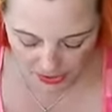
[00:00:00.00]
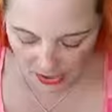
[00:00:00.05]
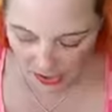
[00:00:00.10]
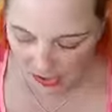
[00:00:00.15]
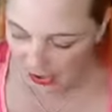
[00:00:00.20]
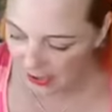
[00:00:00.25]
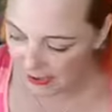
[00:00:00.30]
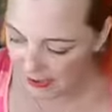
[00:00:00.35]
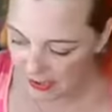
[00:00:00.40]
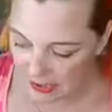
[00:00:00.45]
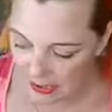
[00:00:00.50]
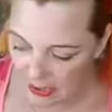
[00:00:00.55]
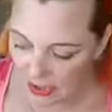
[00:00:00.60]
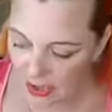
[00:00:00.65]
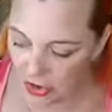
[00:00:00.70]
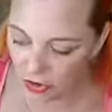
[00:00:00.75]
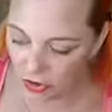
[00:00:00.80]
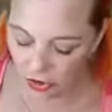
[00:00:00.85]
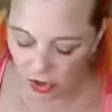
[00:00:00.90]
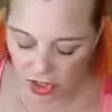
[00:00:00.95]
And then
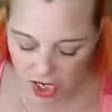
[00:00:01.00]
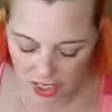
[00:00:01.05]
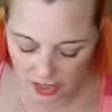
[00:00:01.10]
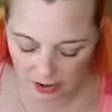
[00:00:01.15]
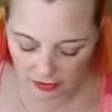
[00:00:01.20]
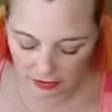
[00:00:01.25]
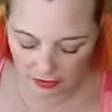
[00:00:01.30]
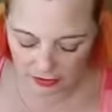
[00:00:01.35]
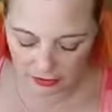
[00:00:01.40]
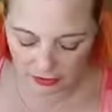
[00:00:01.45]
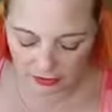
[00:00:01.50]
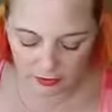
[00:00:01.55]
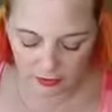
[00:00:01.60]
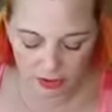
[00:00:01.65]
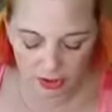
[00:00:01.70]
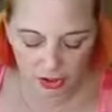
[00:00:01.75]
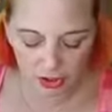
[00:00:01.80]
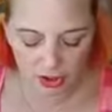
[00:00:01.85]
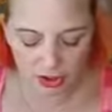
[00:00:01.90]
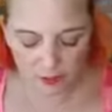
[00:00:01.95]
your hot glue,
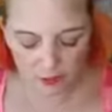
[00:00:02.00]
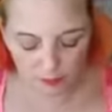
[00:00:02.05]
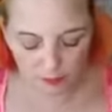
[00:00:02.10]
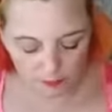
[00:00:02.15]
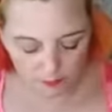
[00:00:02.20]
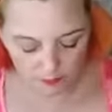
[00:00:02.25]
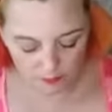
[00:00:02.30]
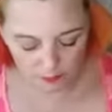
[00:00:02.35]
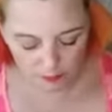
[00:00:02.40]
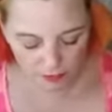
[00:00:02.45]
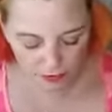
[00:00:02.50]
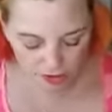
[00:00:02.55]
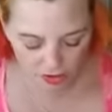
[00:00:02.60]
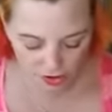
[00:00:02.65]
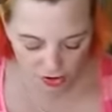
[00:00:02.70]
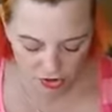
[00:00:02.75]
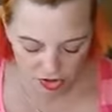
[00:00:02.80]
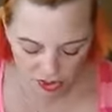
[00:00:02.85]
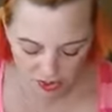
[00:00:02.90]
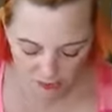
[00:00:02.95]

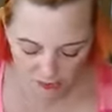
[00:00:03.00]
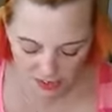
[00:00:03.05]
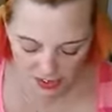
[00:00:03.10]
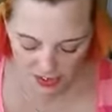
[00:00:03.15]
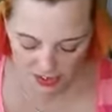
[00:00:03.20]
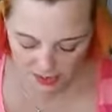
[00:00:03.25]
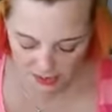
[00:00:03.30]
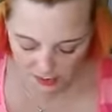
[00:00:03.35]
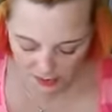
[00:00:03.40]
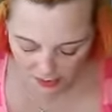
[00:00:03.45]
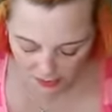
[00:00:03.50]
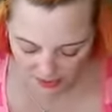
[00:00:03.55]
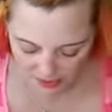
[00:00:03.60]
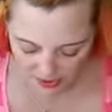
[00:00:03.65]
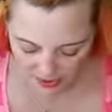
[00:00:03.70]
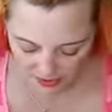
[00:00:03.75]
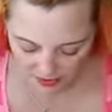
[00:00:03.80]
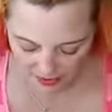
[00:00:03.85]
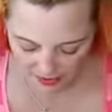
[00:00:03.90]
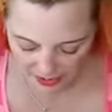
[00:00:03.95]
you just want to see where it's
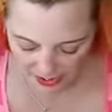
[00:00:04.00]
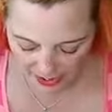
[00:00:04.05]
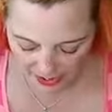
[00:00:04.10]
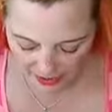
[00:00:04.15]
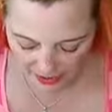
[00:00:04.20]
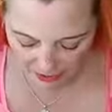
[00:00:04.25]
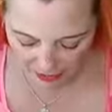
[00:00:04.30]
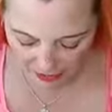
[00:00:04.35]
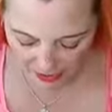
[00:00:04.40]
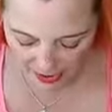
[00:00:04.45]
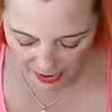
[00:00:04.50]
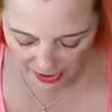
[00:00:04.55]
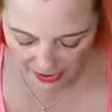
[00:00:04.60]
going to lay, okay?